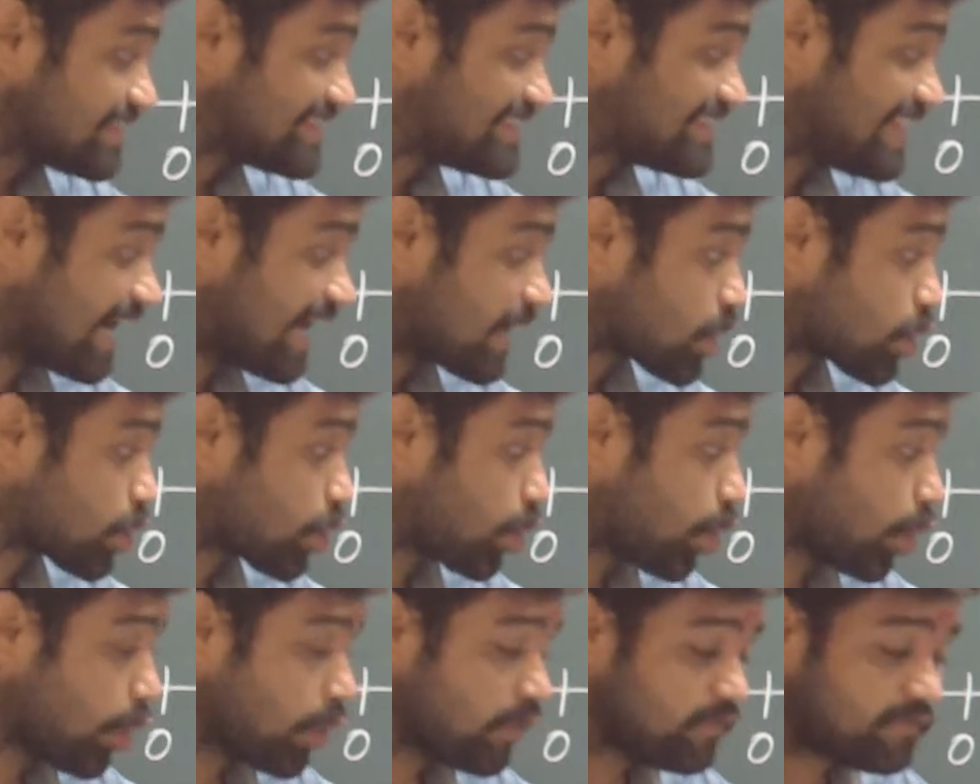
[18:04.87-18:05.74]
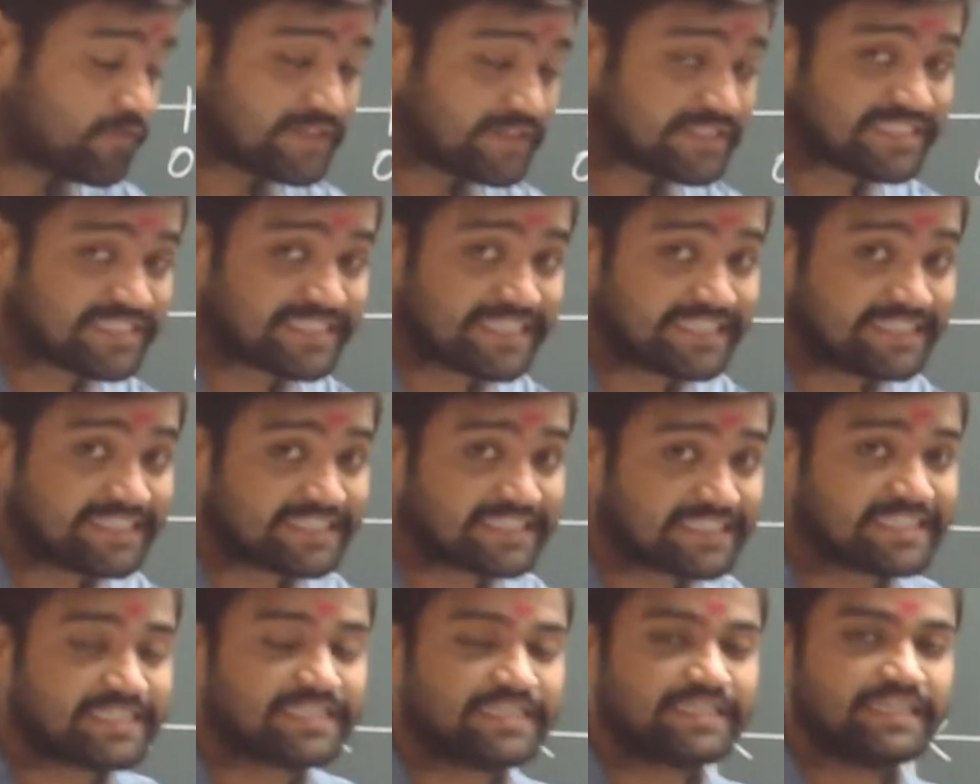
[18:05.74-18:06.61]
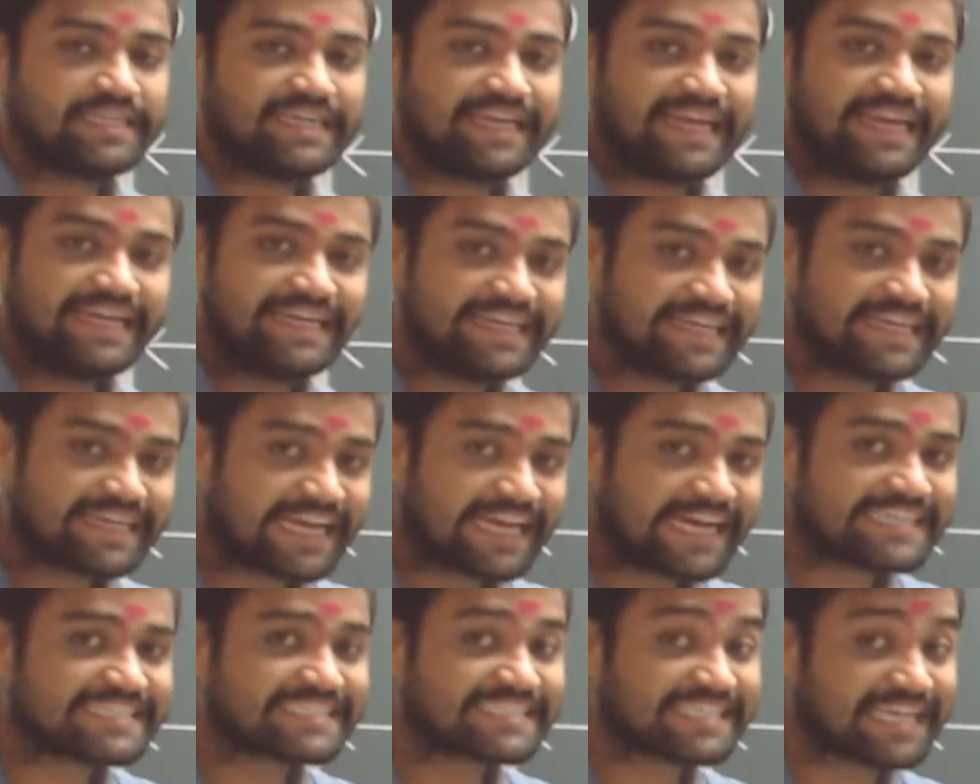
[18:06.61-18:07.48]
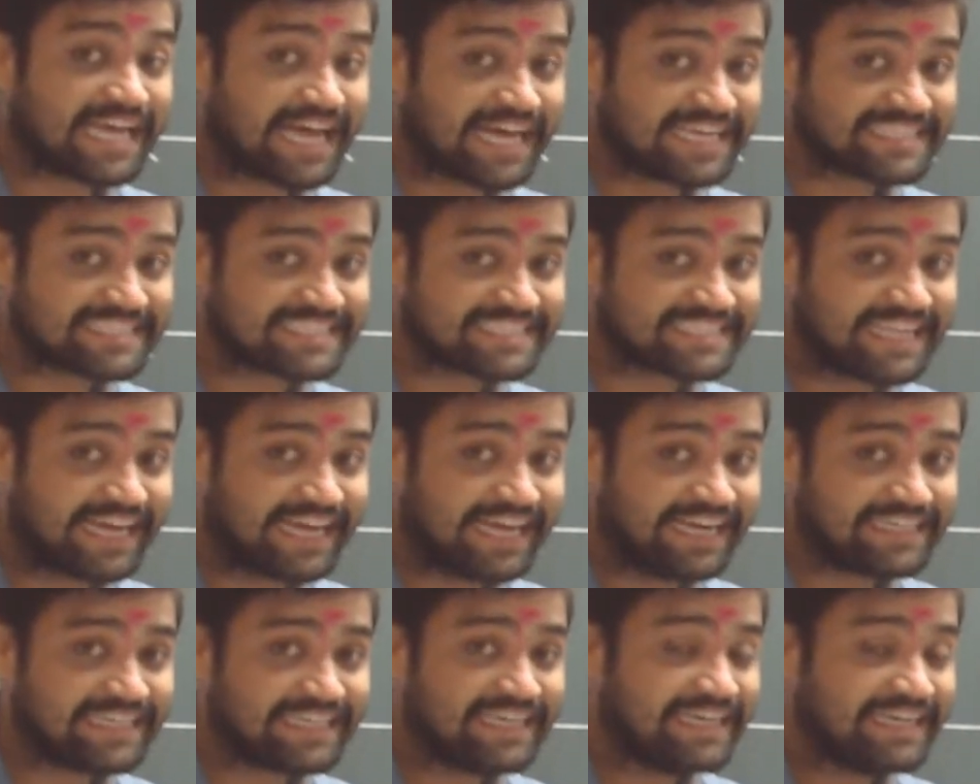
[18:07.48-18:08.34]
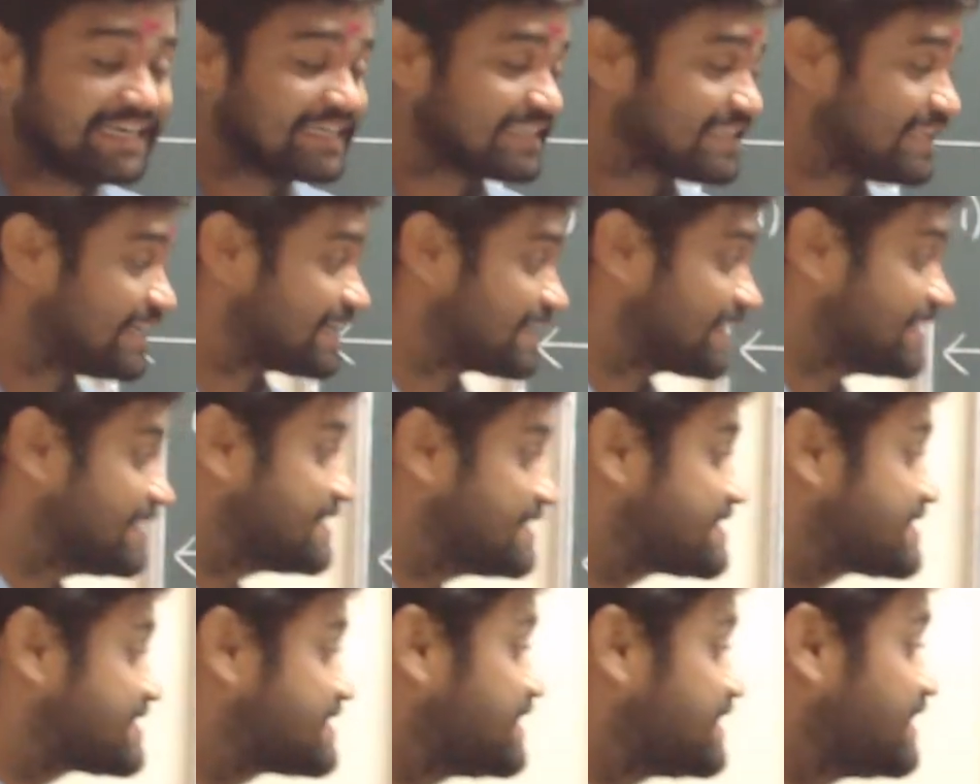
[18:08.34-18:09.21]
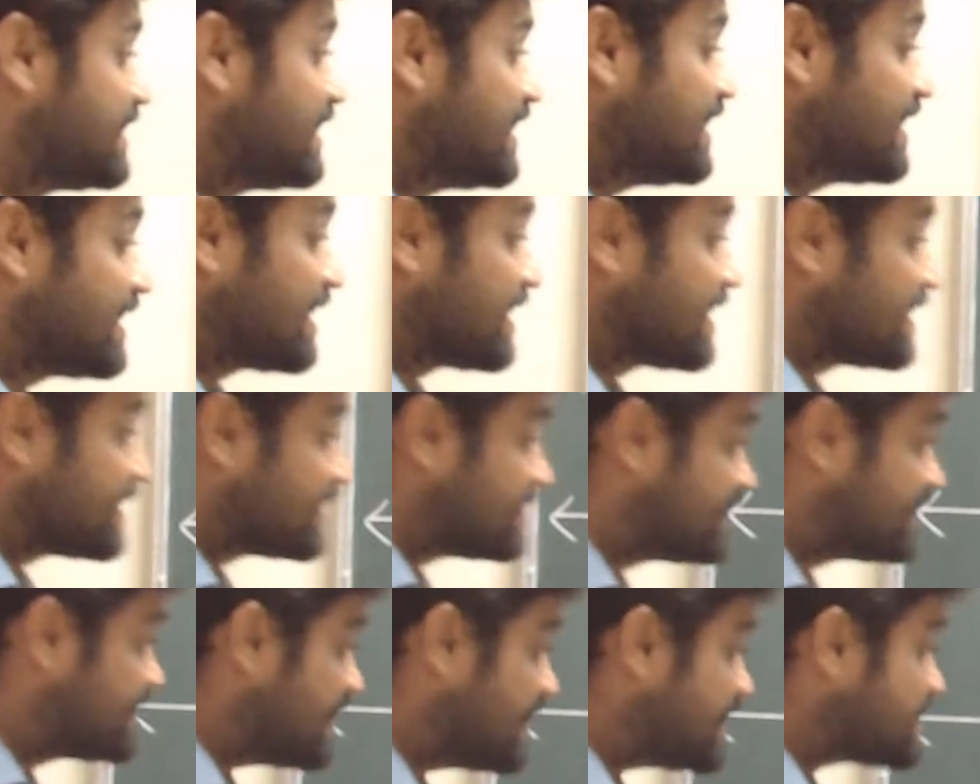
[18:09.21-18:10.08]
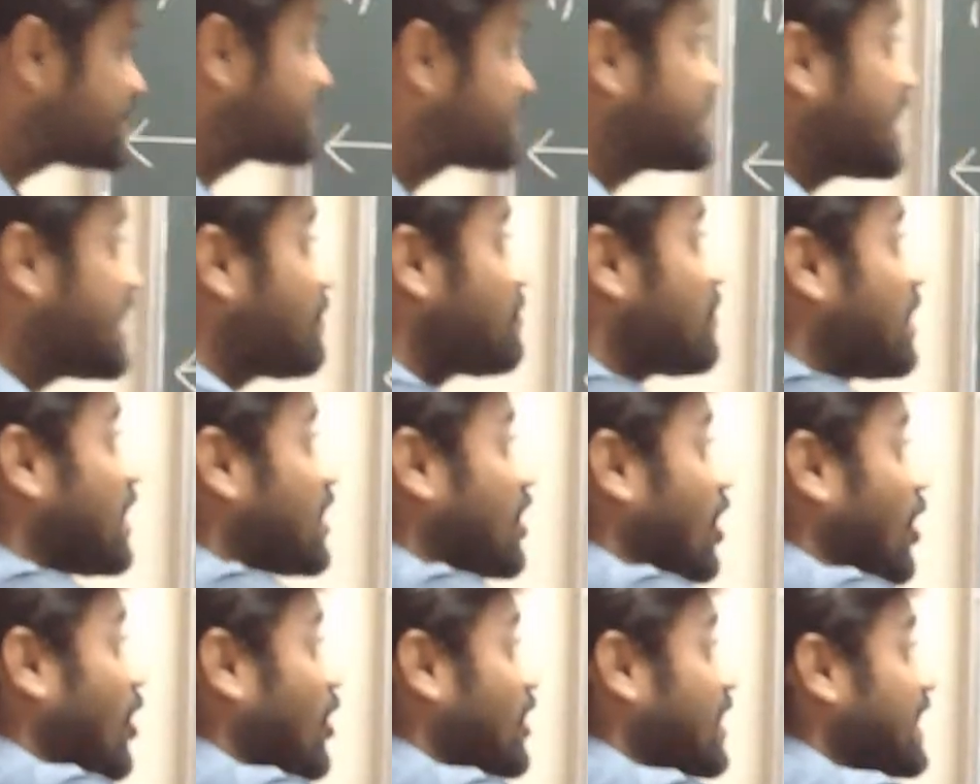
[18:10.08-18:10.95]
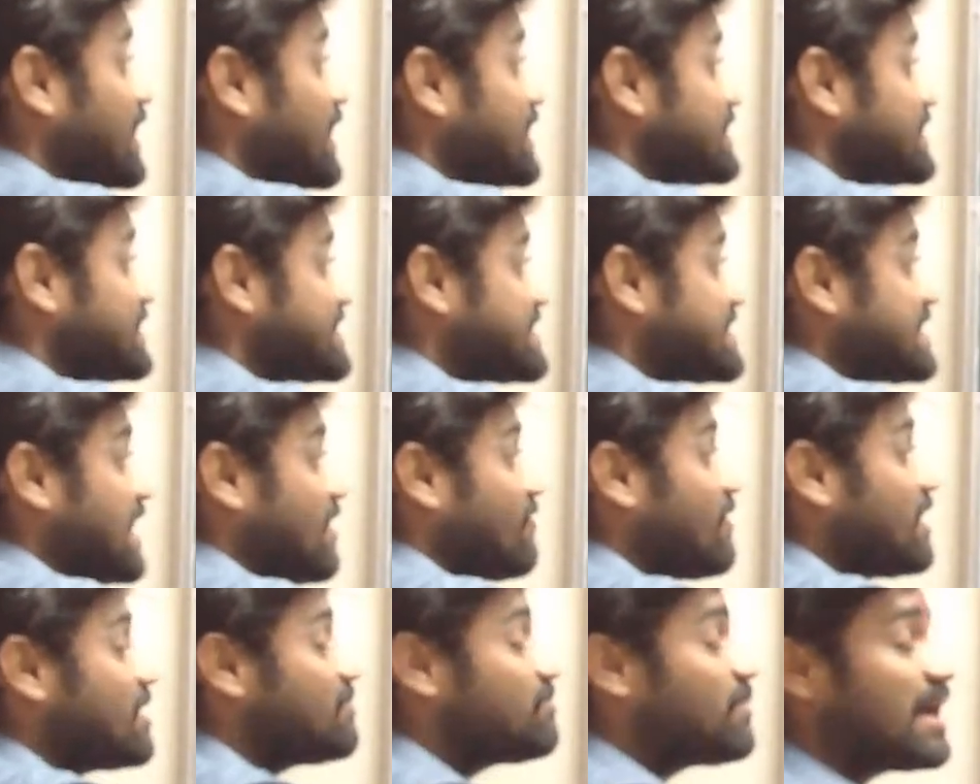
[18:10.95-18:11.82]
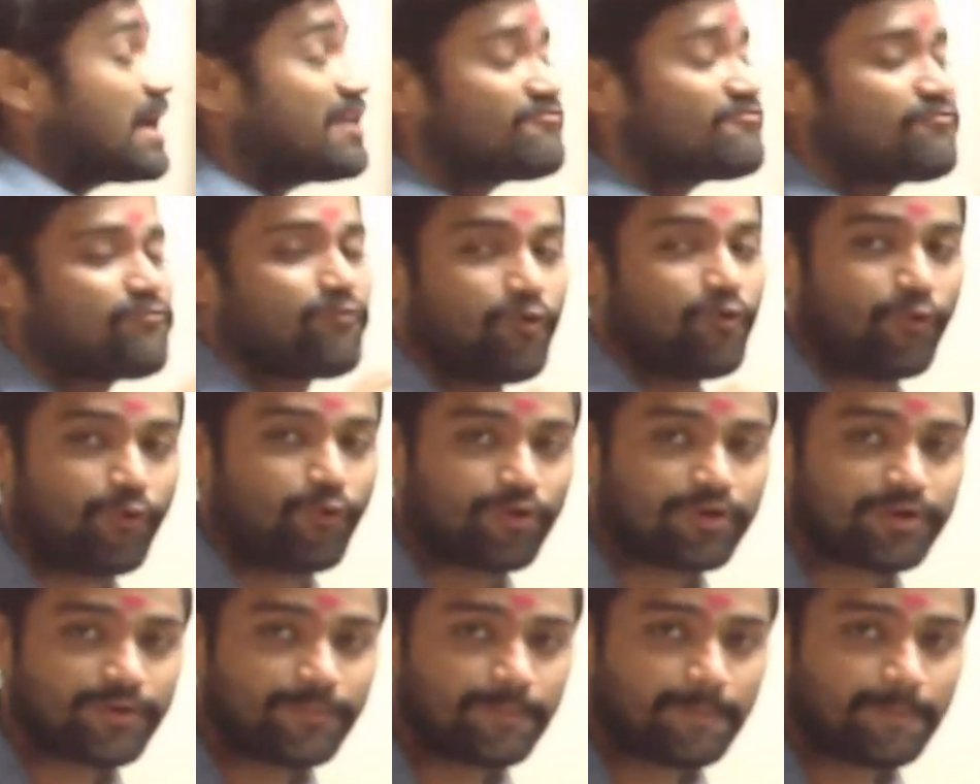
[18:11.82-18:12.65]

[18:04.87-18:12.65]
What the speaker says: the coefficient indicates us that is this number, or a 7/4